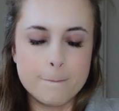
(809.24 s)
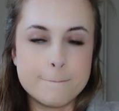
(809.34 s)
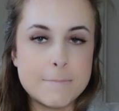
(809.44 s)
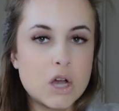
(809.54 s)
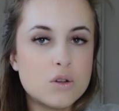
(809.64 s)

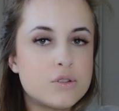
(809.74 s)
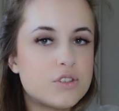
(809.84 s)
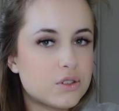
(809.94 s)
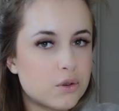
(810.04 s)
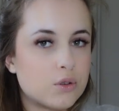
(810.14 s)

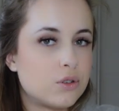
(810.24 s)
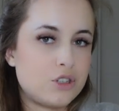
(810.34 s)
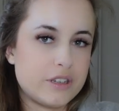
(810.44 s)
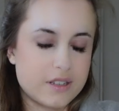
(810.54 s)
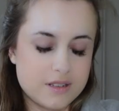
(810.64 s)
most
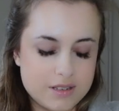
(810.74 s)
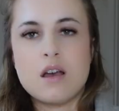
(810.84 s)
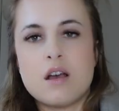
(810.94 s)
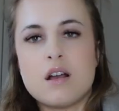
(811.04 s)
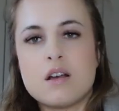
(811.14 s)
gorgeous
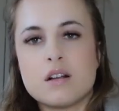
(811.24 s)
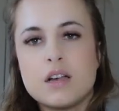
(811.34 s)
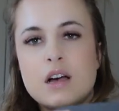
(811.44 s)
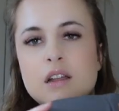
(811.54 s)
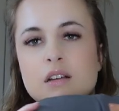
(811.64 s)

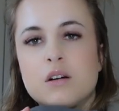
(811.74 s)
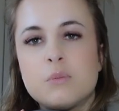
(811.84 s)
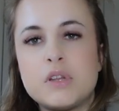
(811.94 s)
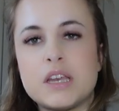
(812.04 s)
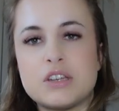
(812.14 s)
colour
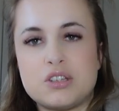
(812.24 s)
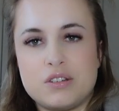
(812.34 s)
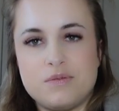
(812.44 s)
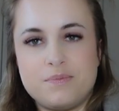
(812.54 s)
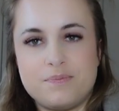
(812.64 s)

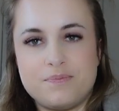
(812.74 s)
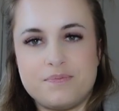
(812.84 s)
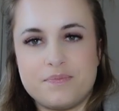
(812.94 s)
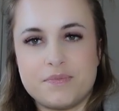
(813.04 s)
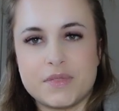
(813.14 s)
combination
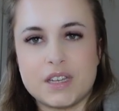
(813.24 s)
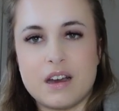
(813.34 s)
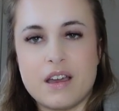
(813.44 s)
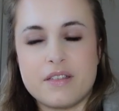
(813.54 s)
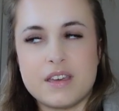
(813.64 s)

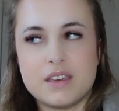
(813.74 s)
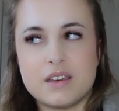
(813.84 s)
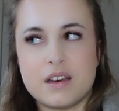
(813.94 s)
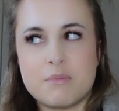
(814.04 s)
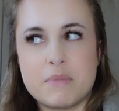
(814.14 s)
I think
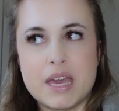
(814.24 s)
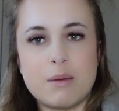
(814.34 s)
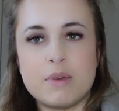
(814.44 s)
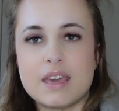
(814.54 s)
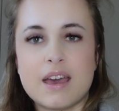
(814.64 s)
I
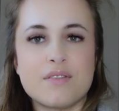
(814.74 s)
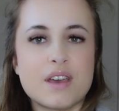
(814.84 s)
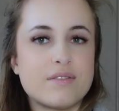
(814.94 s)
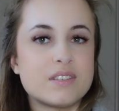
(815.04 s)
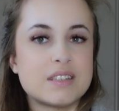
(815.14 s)
maybe have
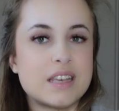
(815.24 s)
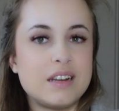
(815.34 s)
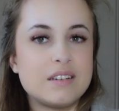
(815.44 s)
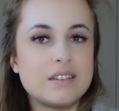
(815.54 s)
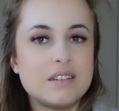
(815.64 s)
ever seen.